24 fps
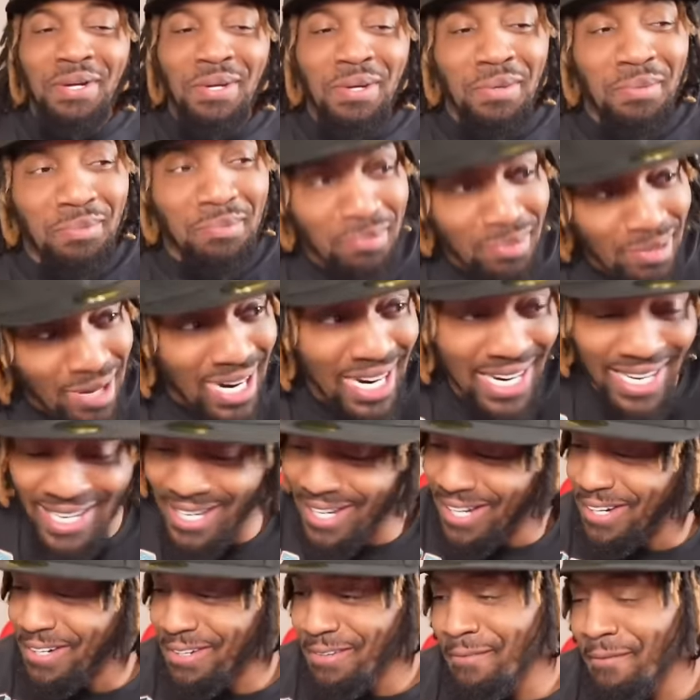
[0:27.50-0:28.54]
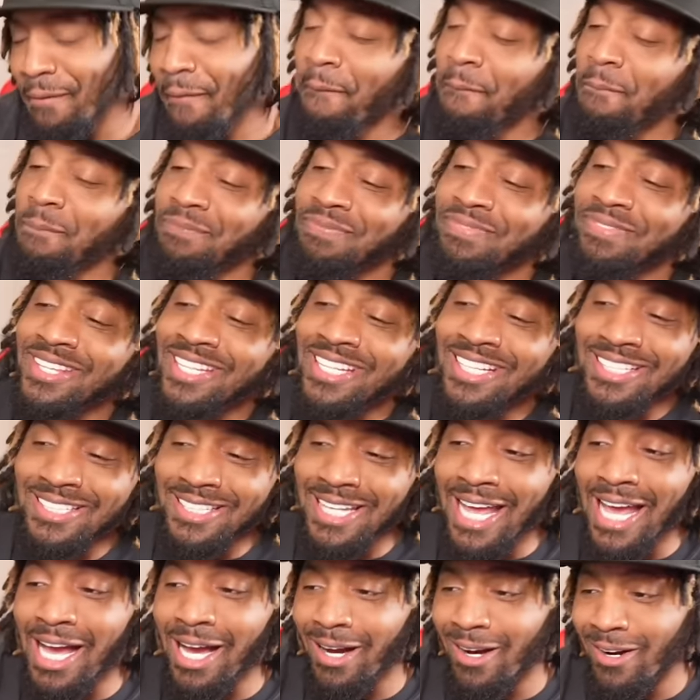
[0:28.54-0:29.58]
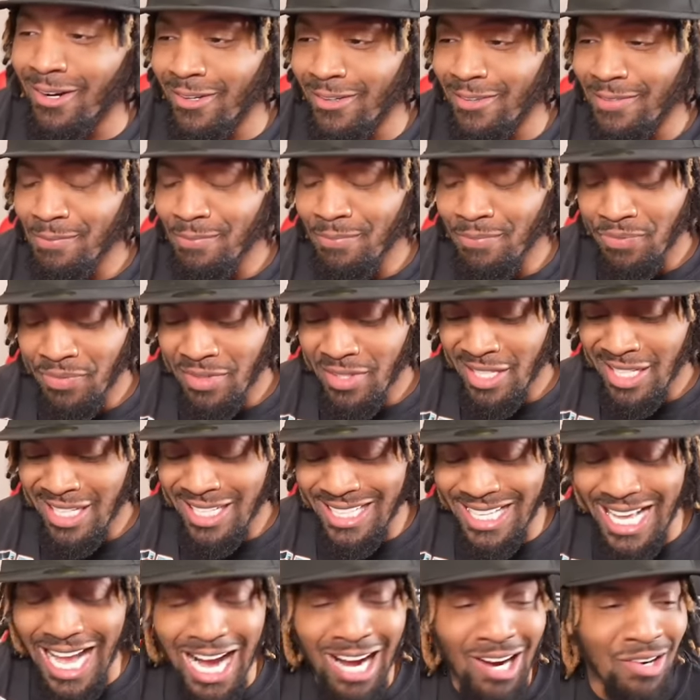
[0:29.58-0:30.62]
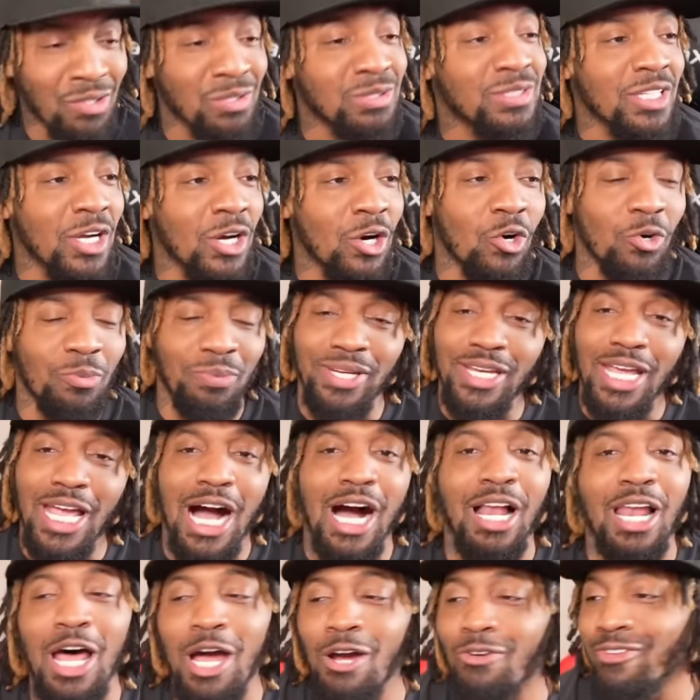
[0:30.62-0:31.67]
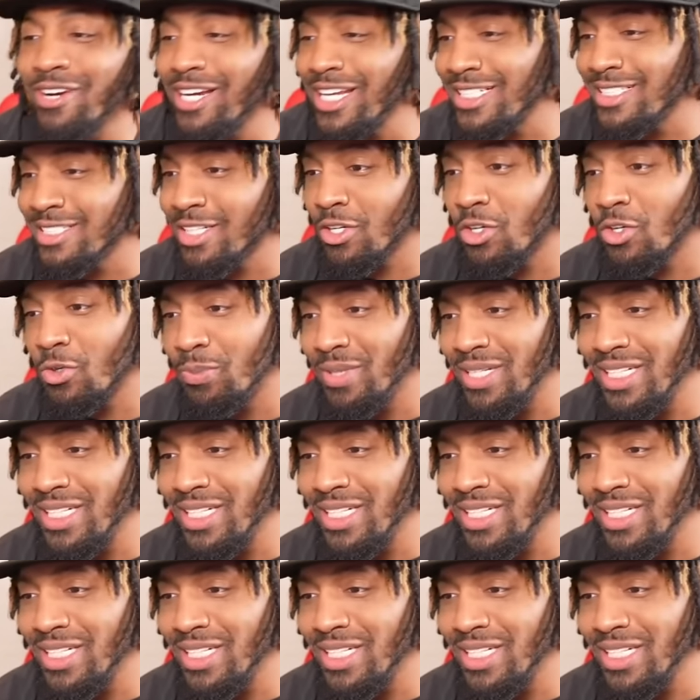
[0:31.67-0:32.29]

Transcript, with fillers: bruh. Now, Y'all done told me, y'all already told me.